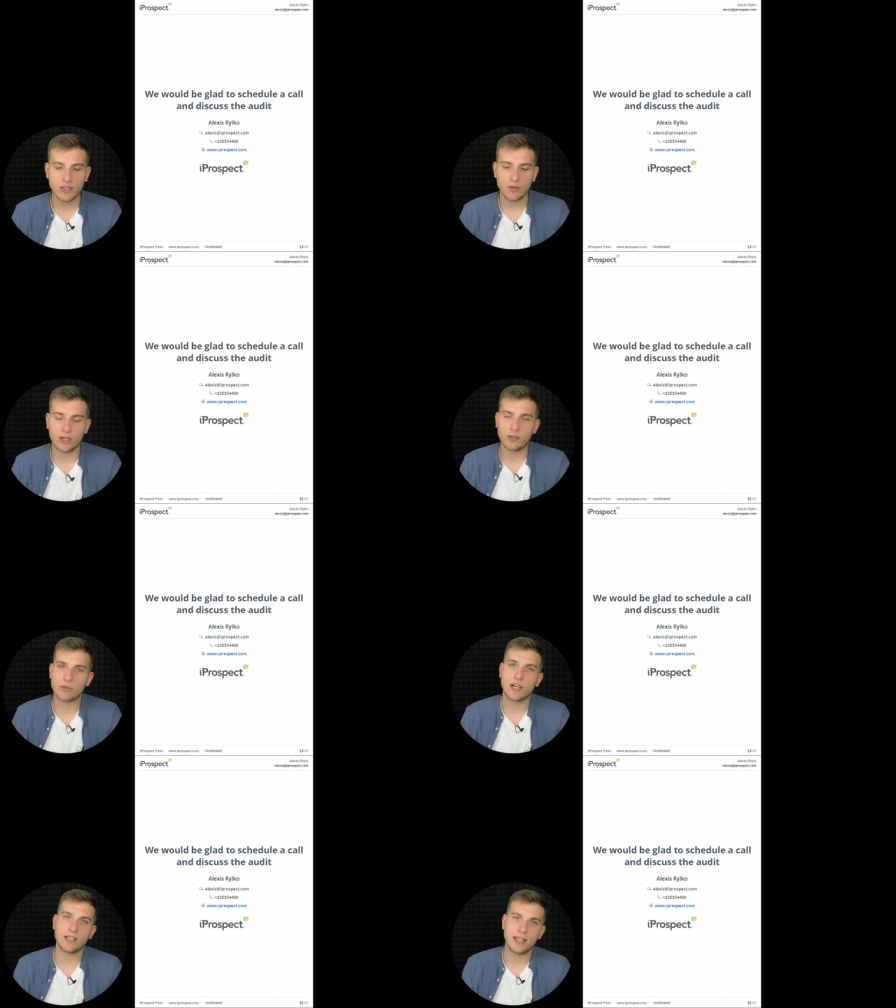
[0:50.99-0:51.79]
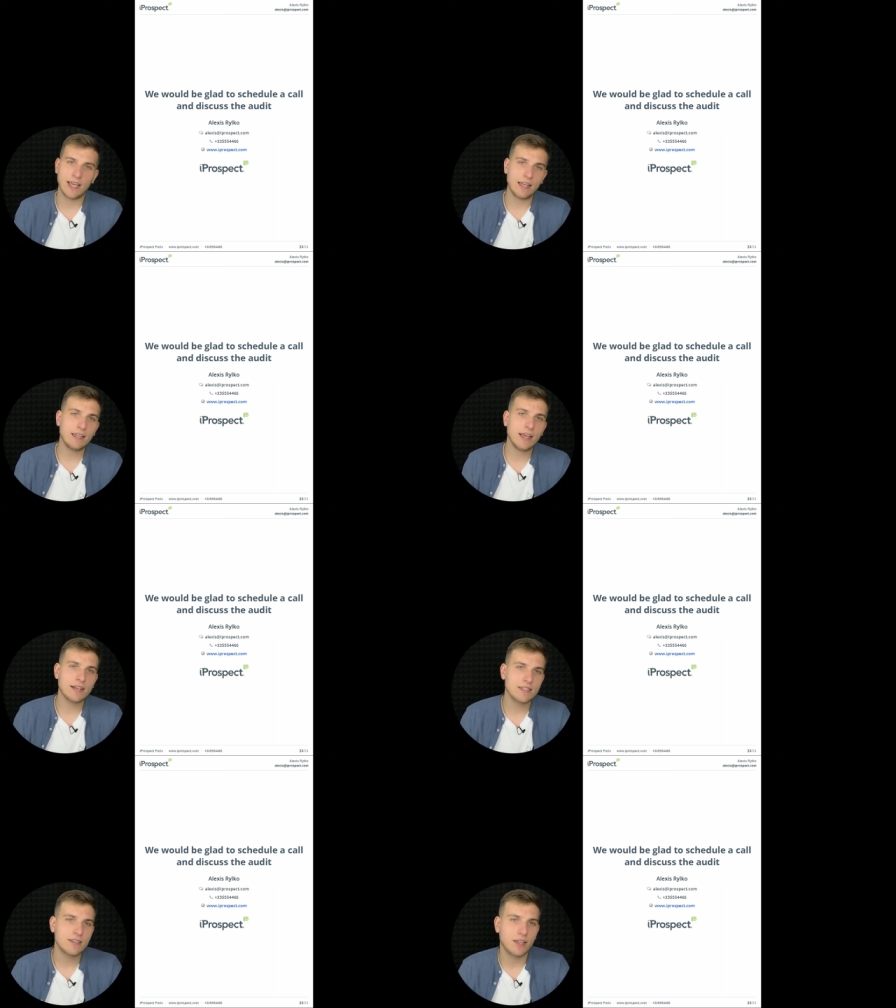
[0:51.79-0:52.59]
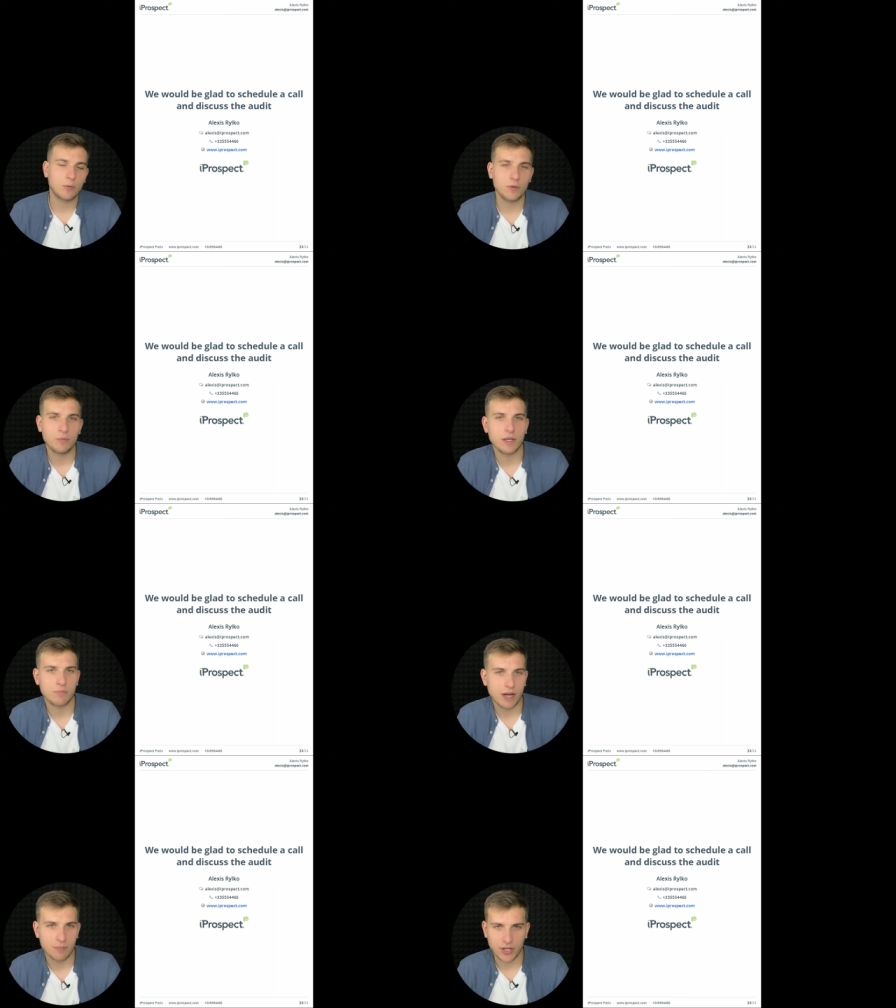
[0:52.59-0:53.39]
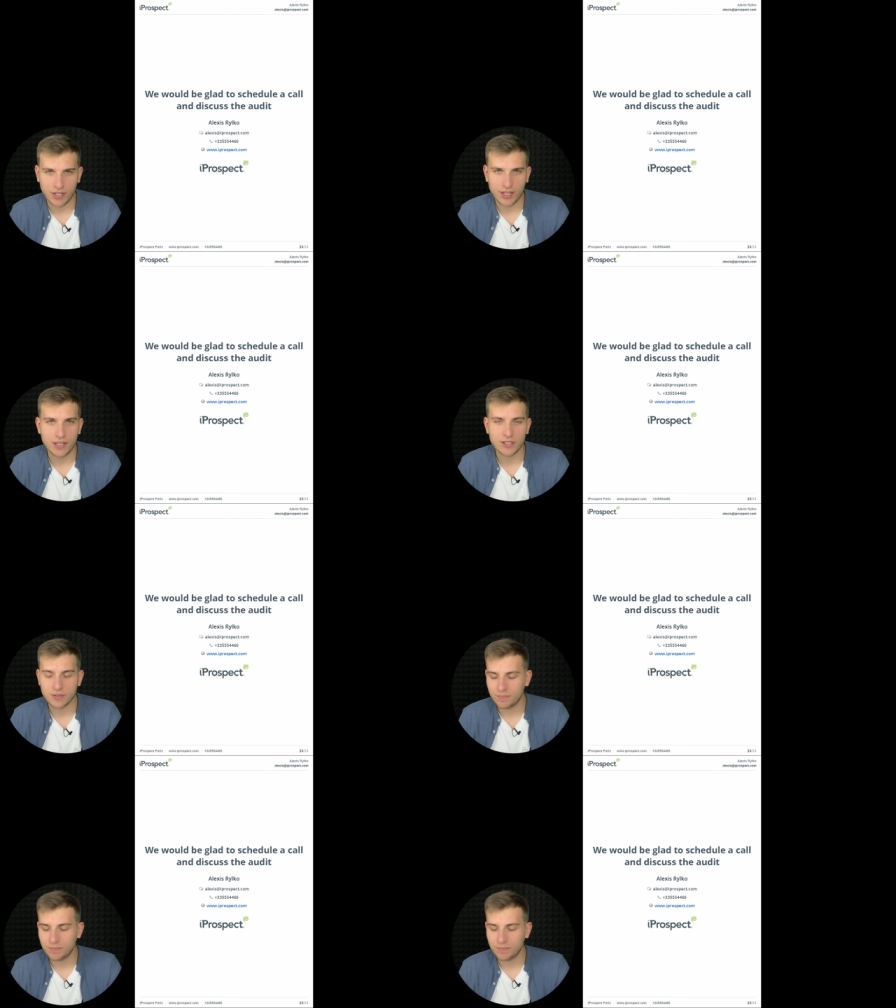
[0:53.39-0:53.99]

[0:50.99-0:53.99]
you can write any text that will be appropriate here.